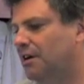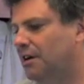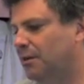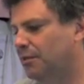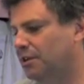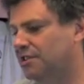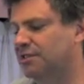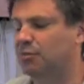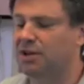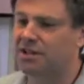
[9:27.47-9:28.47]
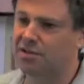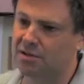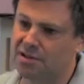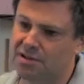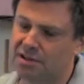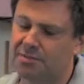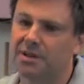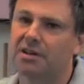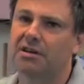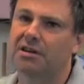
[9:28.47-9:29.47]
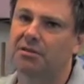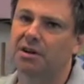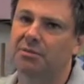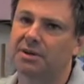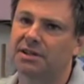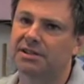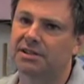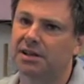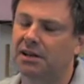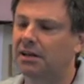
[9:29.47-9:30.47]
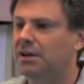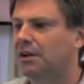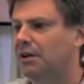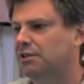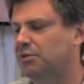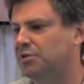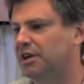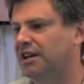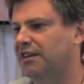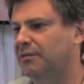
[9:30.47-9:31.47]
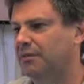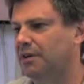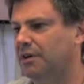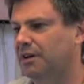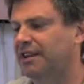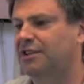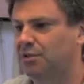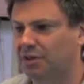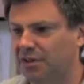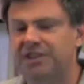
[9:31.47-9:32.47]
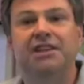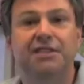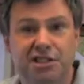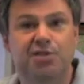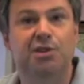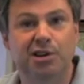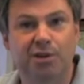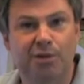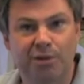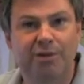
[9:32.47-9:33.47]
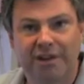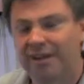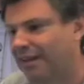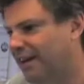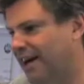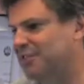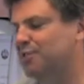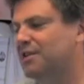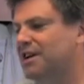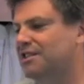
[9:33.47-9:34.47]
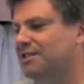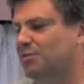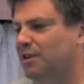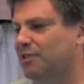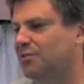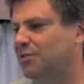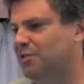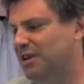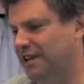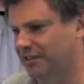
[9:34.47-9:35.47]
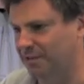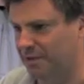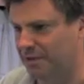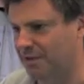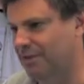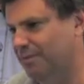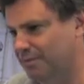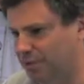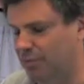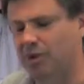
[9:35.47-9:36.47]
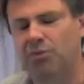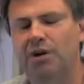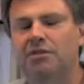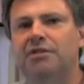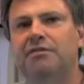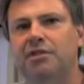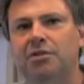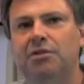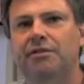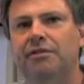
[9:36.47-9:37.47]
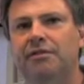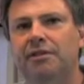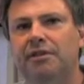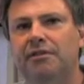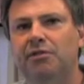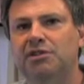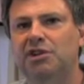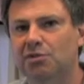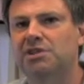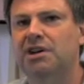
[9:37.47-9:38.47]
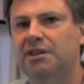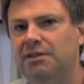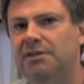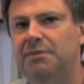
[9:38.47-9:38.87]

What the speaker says: look at some research that's being done around Penn State. So we try to give them, and they do a little TV studio exercise as well, so we try to give them a pretty well-rounded view of what goes on in